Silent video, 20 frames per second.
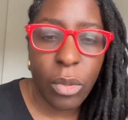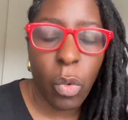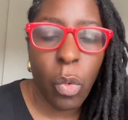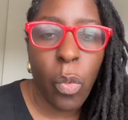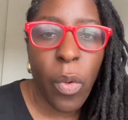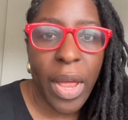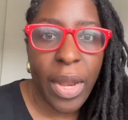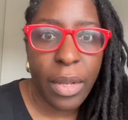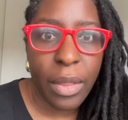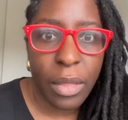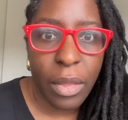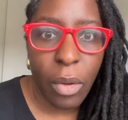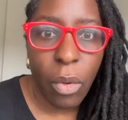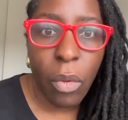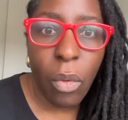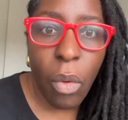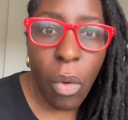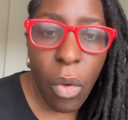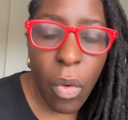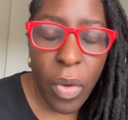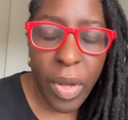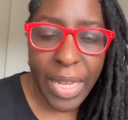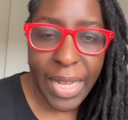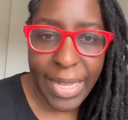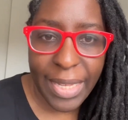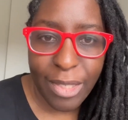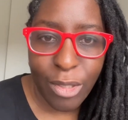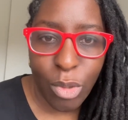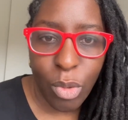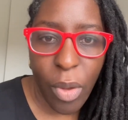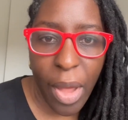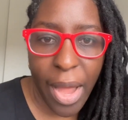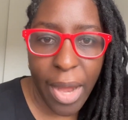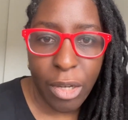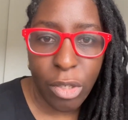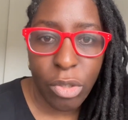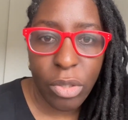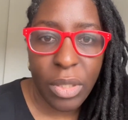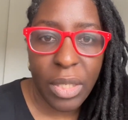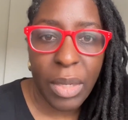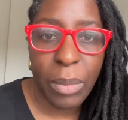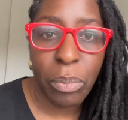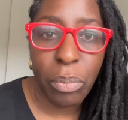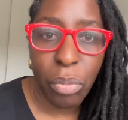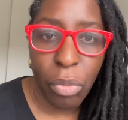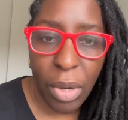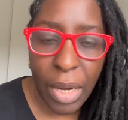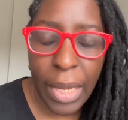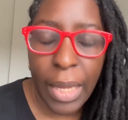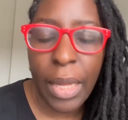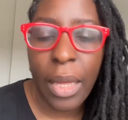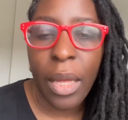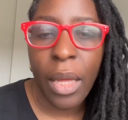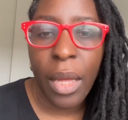when the goal is to actually bring